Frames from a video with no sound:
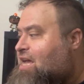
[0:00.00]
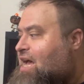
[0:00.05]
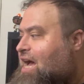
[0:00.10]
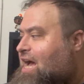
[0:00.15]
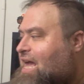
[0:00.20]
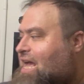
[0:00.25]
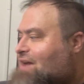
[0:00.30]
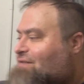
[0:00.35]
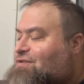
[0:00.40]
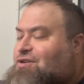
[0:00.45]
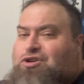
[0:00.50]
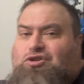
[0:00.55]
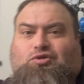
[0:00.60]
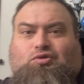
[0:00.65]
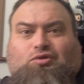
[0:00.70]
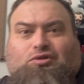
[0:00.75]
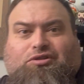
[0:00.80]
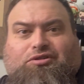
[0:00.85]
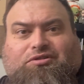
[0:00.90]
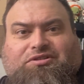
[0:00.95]
I have a
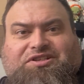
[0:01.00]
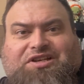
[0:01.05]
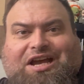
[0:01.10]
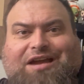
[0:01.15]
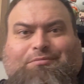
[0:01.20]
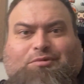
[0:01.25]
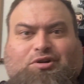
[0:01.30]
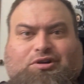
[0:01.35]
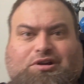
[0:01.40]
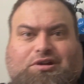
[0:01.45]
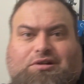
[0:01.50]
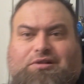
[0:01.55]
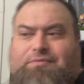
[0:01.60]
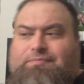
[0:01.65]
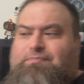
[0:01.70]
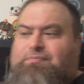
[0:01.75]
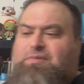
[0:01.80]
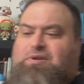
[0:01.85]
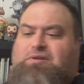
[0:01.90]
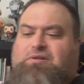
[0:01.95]
cool little timer here
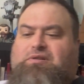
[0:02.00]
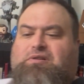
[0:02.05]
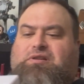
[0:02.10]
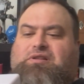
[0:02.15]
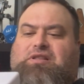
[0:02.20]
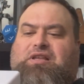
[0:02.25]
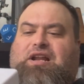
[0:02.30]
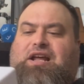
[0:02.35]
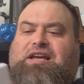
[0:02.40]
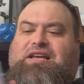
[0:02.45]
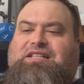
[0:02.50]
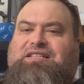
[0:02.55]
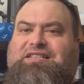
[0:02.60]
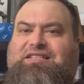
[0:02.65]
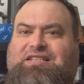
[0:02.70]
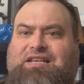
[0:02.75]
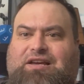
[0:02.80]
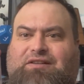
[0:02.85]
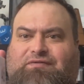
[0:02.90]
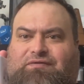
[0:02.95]
that I can
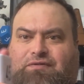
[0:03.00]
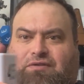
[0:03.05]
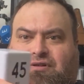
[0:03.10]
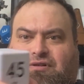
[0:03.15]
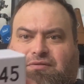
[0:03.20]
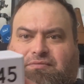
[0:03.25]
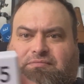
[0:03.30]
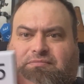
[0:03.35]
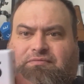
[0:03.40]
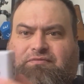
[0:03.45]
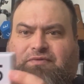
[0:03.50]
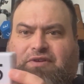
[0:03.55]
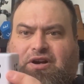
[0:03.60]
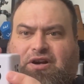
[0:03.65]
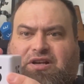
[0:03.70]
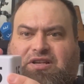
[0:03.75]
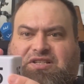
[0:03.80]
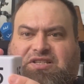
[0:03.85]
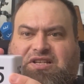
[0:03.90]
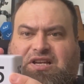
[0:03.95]
set for
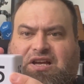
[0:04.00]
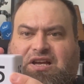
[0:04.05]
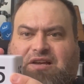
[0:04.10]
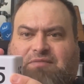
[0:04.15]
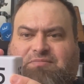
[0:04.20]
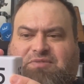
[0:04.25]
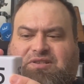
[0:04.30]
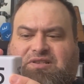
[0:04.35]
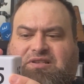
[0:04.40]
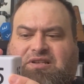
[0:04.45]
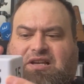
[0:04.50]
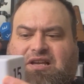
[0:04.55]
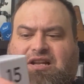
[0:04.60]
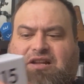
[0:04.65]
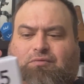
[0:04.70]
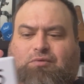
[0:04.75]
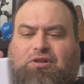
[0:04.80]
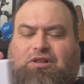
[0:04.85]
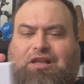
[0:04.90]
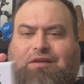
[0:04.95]
various times, and
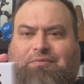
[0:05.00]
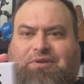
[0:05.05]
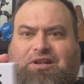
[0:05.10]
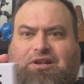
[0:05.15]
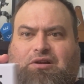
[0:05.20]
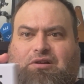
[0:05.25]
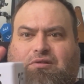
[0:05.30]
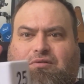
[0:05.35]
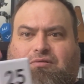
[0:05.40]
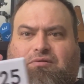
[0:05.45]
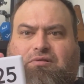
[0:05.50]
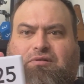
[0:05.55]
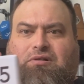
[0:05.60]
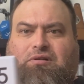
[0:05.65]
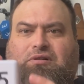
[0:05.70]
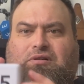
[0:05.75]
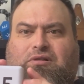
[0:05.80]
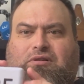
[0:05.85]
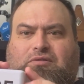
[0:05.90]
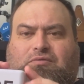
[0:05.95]
it will let me know
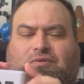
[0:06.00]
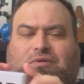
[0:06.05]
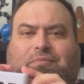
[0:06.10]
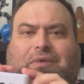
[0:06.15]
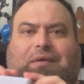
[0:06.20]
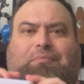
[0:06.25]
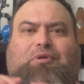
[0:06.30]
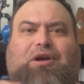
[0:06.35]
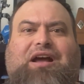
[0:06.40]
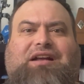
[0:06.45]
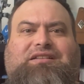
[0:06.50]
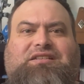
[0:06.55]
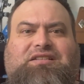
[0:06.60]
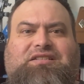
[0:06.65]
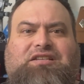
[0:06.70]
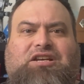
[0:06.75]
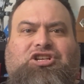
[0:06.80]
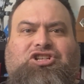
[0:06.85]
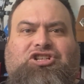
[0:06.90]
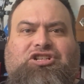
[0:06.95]
when my practice
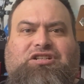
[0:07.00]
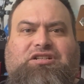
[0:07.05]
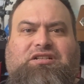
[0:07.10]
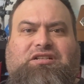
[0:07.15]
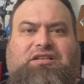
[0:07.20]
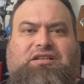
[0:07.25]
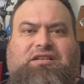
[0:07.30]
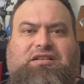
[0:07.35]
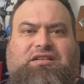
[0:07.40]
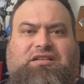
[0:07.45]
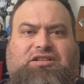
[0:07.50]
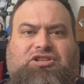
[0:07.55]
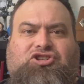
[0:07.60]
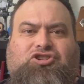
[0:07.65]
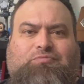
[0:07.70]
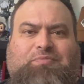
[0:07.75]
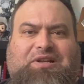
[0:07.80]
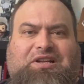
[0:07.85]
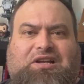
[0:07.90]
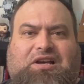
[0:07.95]
session
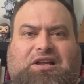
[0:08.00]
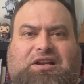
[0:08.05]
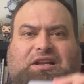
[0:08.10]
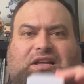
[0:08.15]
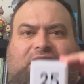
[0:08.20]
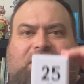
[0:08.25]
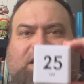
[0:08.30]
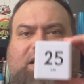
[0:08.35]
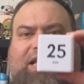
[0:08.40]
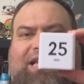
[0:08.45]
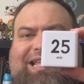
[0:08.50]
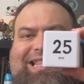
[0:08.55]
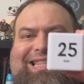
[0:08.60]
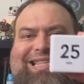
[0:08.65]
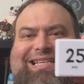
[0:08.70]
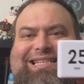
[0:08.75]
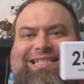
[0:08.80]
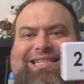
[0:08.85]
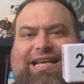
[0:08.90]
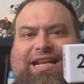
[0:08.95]
should be done.
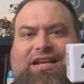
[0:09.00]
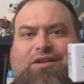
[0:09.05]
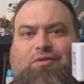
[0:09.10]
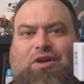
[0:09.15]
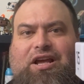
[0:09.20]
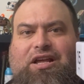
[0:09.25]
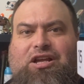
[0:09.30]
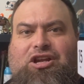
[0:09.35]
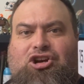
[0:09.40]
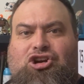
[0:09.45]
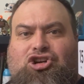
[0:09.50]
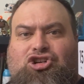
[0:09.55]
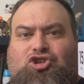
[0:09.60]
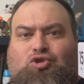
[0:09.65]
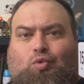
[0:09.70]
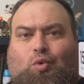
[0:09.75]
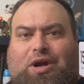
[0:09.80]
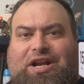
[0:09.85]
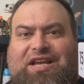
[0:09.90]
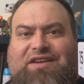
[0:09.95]
This setting right here,
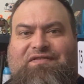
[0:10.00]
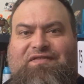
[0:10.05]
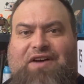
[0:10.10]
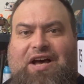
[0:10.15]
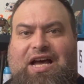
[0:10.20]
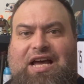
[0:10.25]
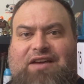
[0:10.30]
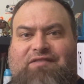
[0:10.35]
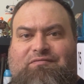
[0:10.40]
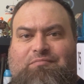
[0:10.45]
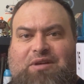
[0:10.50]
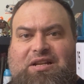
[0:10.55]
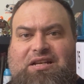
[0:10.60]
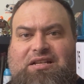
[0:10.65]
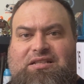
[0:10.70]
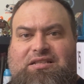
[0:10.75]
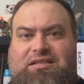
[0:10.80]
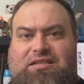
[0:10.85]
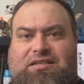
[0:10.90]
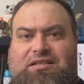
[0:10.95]
25
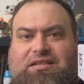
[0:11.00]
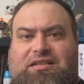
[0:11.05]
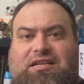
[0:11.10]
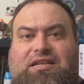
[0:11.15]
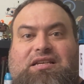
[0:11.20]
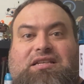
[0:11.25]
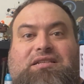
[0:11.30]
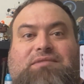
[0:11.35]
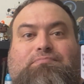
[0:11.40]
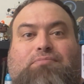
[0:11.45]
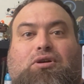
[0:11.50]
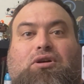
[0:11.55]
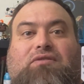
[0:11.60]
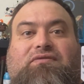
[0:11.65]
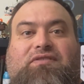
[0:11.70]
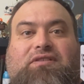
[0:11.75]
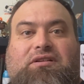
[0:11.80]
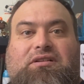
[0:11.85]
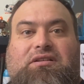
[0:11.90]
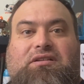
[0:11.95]
minutes, is
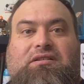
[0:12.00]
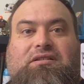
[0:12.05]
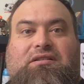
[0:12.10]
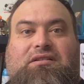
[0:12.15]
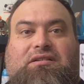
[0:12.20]
perfect.